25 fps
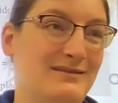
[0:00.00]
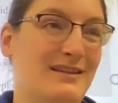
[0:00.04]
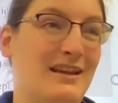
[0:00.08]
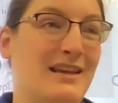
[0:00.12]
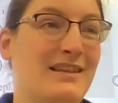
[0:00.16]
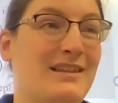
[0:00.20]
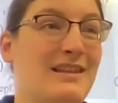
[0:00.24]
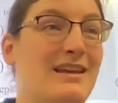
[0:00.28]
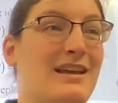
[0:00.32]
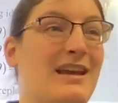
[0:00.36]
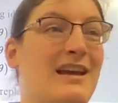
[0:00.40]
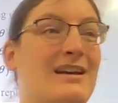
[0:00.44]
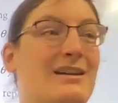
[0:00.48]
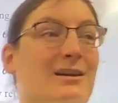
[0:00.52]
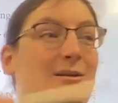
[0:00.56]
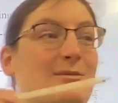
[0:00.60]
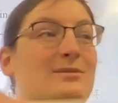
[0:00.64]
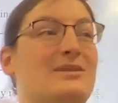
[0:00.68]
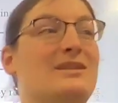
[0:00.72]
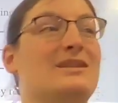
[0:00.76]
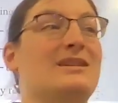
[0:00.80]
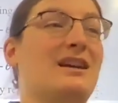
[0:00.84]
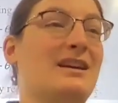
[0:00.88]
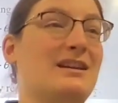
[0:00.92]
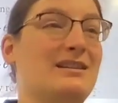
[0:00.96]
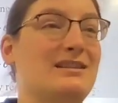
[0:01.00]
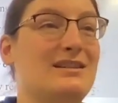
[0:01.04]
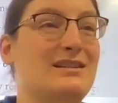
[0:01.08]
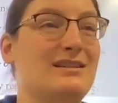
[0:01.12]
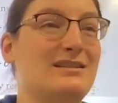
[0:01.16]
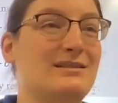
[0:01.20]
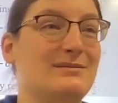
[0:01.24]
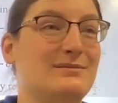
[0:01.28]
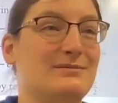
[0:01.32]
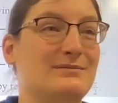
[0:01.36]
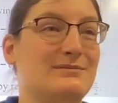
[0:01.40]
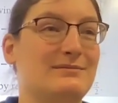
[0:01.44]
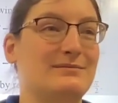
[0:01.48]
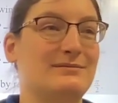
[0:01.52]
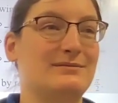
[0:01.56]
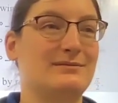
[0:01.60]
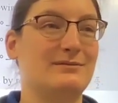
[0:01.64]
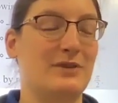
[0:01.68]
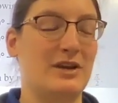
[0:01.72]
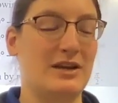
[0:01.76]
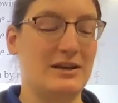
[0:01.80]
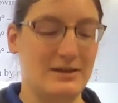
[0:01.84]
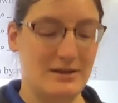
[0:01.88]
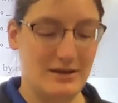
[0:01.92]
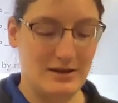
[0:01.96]
And they add up to 90,
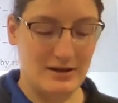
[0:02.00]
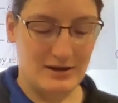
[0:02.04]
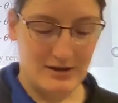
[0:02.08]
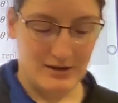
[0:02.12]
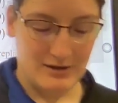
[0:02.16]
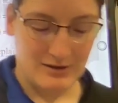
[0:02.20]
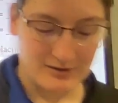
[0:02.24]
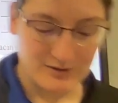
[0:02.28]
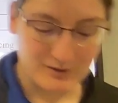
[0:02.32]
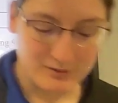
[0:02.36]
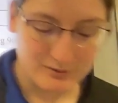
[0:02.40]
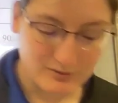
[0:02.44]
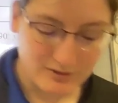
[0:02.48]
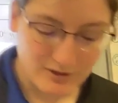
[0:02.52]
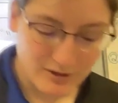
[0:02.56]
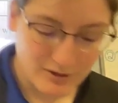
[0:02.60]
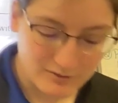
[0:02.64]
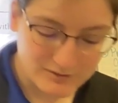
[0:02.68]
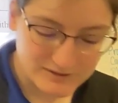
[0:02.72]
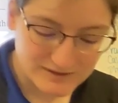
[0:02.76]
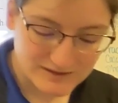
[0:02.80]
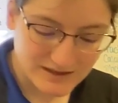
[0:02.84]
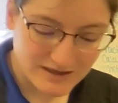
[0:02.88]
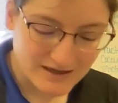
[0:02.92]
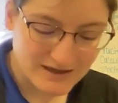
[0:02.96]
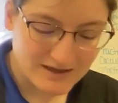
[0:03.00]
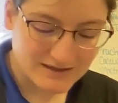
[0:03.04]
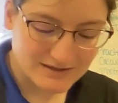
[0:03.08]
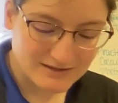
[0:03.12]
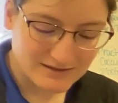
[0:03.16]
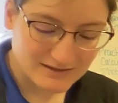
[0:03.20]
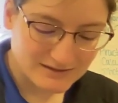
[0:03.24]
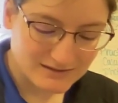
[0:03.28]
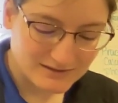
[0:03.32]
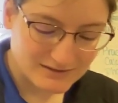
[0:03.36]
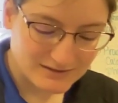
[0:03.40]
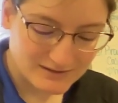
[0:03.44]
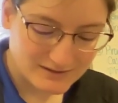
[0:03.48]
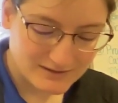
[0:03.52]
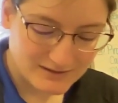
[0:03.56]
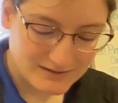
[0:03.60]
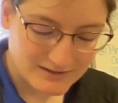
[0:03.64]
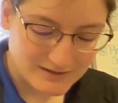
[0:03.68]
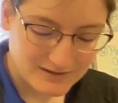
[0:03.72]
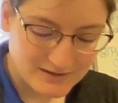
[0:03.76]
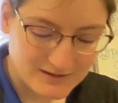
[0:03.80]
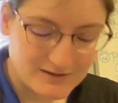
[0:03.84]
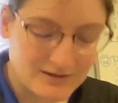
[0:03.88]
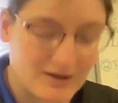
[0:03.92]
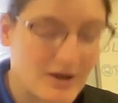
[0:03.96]
right? So cosine
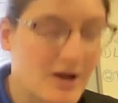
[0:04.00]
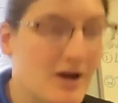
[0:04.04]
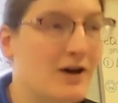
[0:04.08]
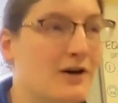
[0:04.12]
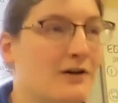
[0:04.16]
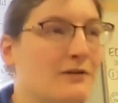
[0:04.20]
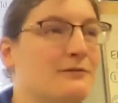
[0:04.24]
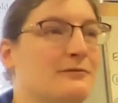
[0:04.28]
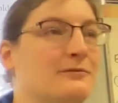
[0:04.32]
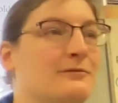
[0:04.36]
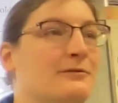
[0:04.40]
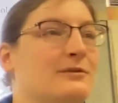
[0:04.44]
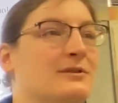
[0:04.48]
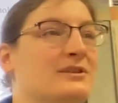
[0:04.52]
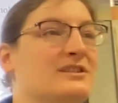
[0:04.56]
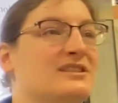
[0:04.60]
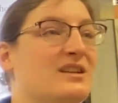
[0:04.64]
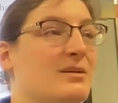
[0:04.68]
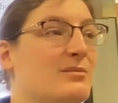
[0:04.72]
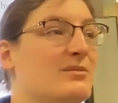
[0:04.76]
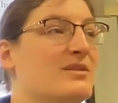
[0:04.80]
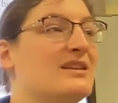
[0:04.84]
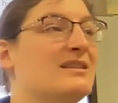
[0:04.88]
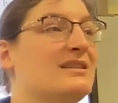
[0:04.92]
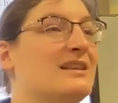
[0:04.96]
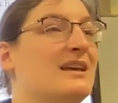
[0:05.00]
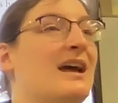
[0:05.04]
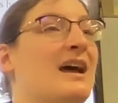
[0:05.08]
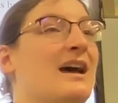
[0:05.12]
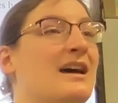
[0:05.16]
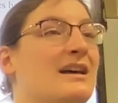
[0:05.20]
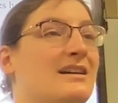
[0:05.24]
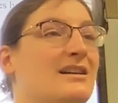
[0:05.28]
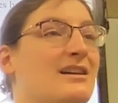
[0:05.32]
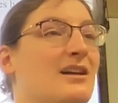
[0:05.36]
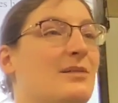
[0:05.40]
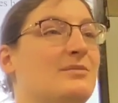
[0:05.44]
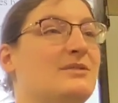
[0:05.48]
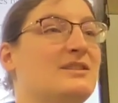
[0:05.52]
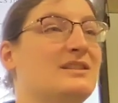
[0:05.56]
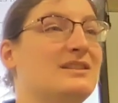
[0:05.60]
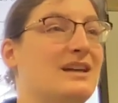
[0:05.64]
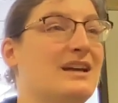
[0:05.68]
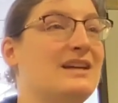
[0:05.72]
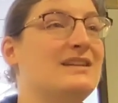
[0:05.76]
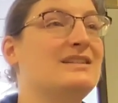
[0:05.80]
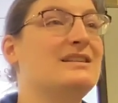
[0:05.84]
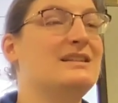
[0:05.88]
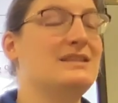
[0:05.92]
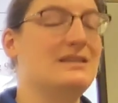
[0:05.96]
of something that added up to
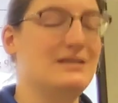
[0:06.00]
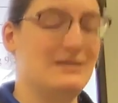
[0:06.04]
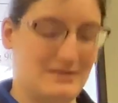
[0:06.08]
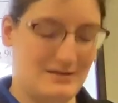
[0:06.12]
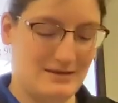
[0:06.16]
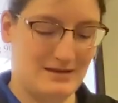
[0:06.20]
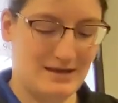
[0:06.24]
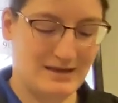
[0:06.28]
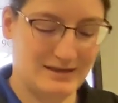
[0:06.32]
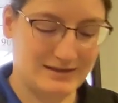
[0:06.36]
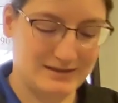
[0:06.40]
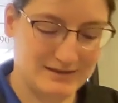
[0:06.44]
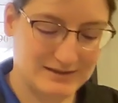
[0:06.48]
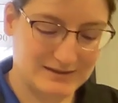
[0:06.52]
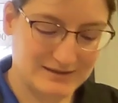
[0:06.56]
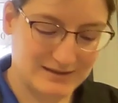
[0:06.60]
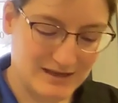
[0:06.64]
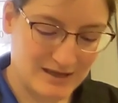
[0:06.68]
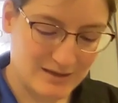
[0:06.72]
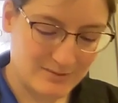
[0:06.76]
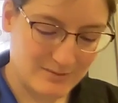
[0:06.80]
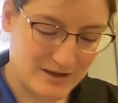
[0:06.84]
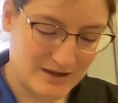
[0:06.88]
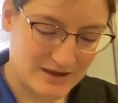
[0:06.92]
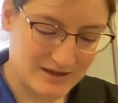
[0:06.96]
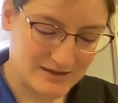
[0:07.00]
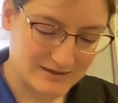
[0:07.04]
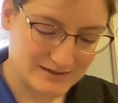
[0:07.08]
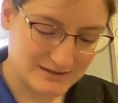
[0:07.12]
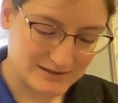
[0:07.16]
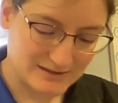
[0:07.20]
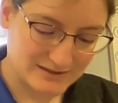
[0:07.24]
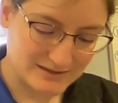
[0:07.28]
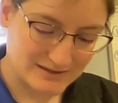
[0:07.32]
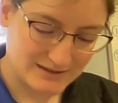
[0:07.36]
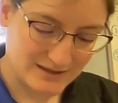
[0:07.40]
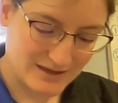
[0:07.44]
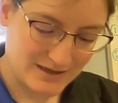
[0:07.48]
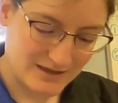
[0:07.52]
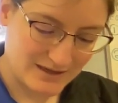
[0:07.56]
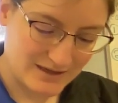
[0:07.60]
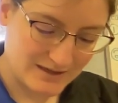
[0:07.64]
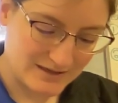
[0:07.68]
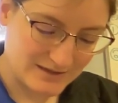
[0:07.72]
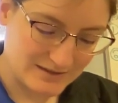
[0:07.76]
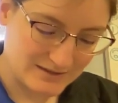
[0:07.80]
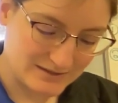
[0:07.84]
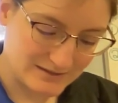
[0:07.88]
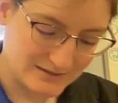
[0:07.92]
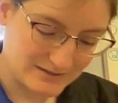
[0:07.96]
90 is the same as the
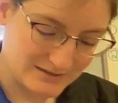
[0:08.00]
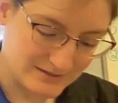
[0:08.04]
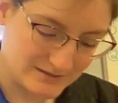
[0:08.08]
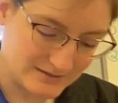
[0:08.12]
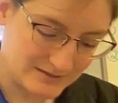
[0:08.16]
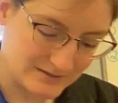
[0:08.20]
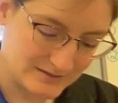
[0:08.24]
sine